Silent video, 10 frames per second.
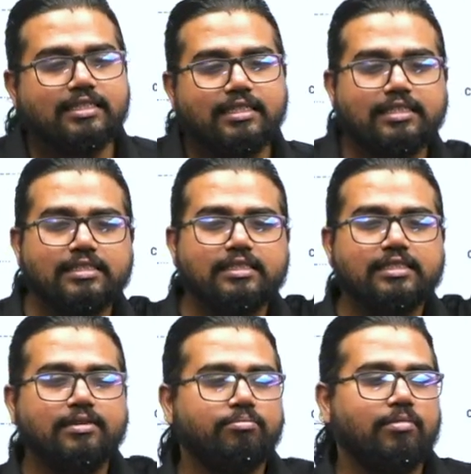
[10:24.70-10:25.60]
it is
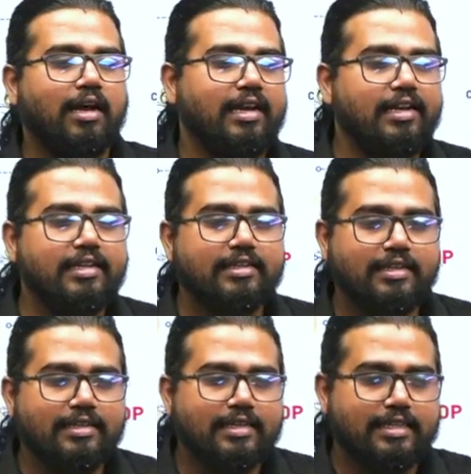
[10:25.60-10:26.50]
highly
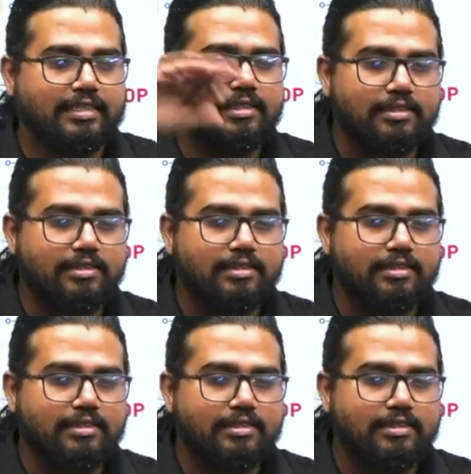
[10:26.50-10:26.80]
increasing.